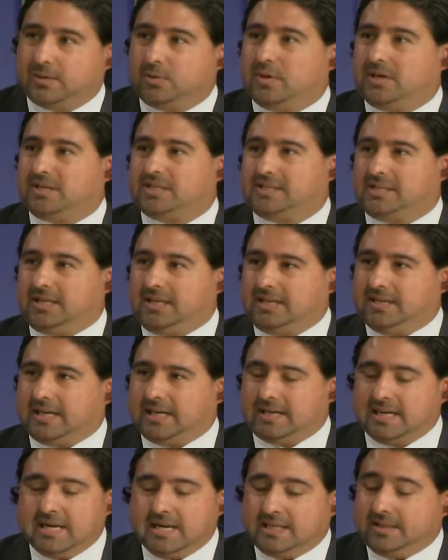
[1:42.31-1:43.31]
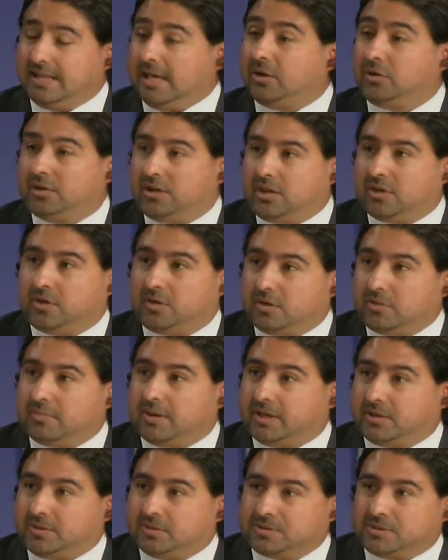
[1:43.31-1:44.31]
They want to see that not only her,
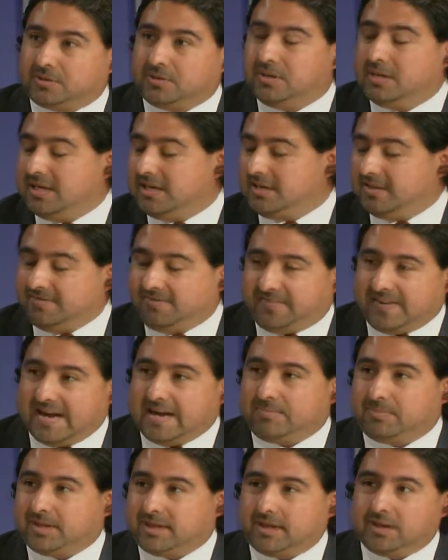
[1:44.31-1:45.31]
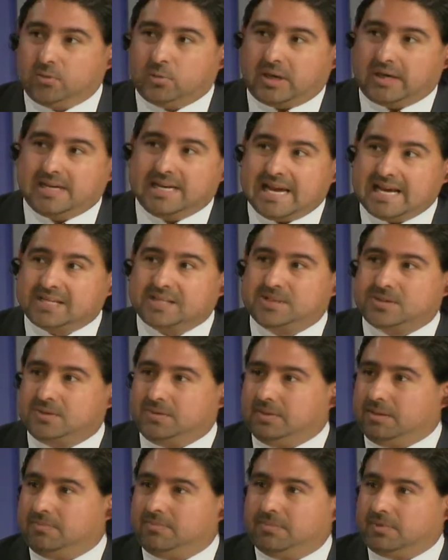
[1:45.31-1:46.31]
but also the family right next
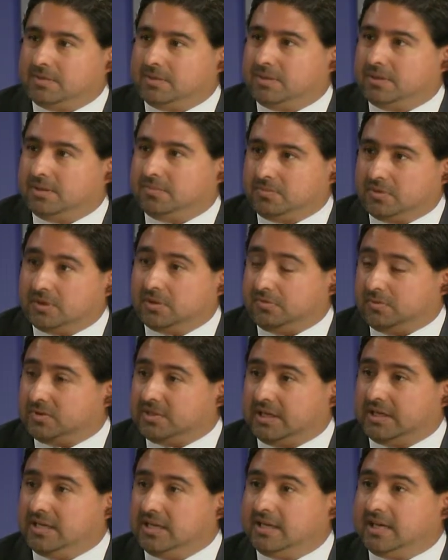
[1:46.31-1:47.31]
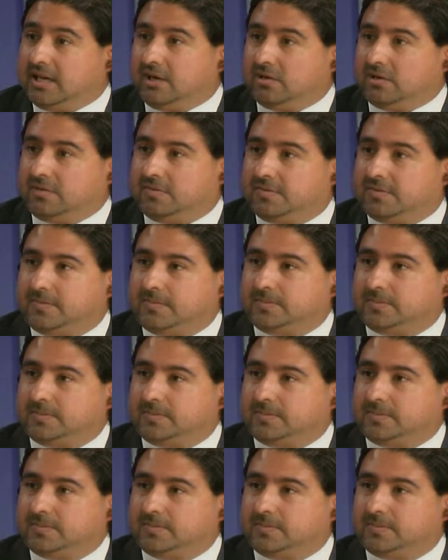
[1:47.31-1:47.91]
to them, they're, they're taken care of.